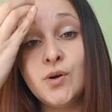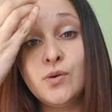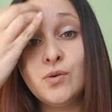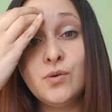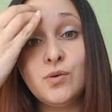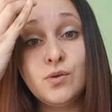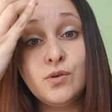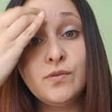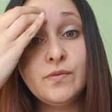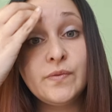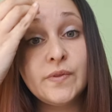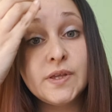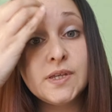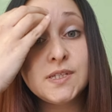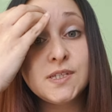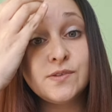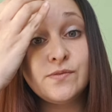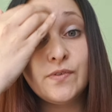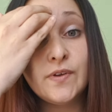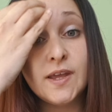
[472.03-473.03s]
all of
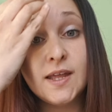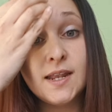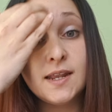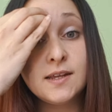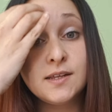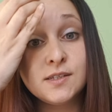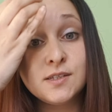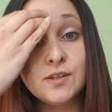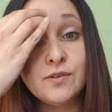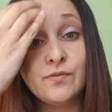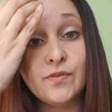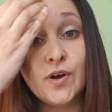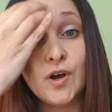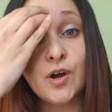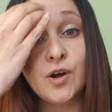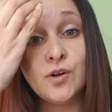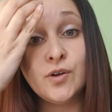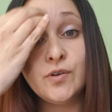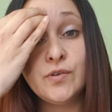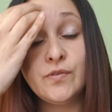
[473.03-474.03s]
these feelings of
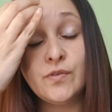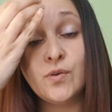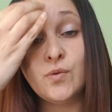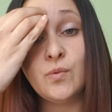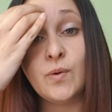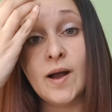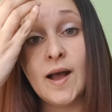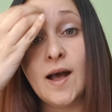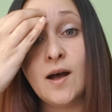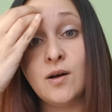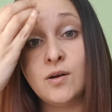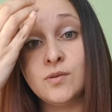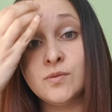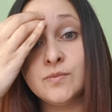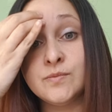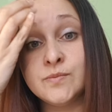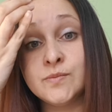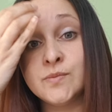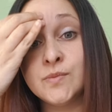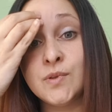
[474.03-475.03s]

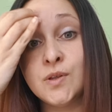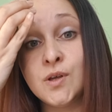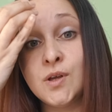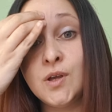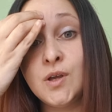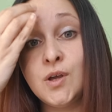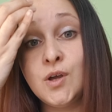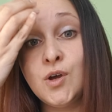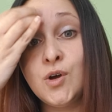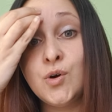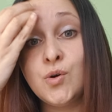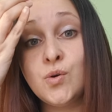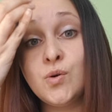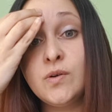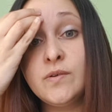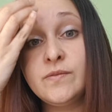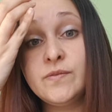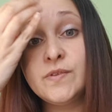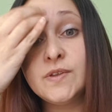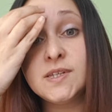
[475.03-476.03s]
overwhelm,
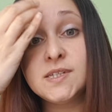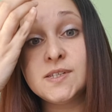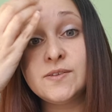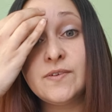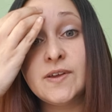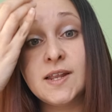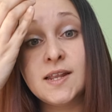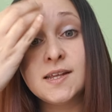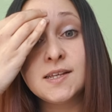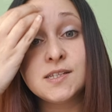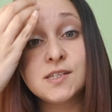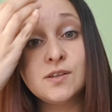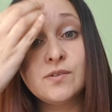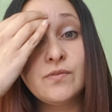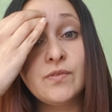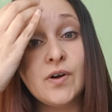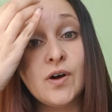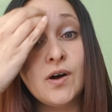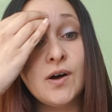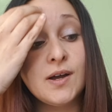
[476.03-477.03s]
all of these feelings
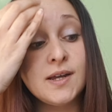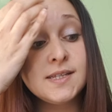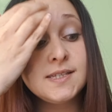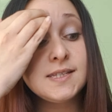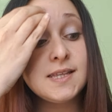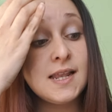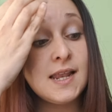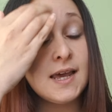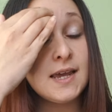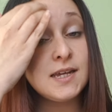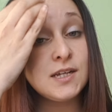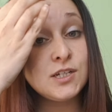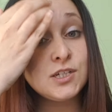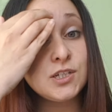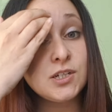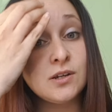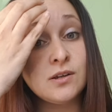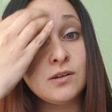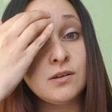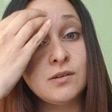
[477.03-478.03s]
of
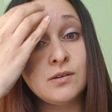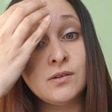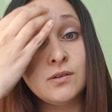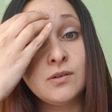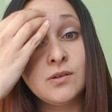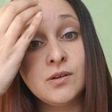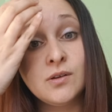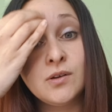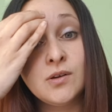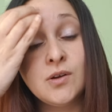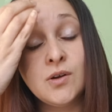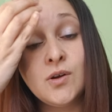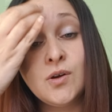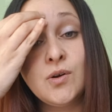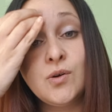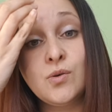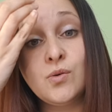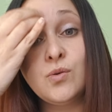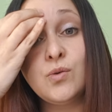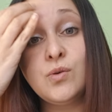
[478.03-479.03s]
isolation,
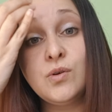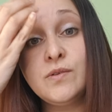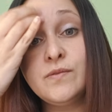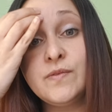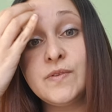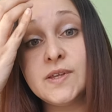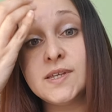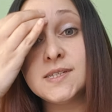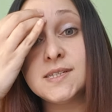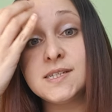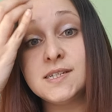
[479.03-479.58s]
all of these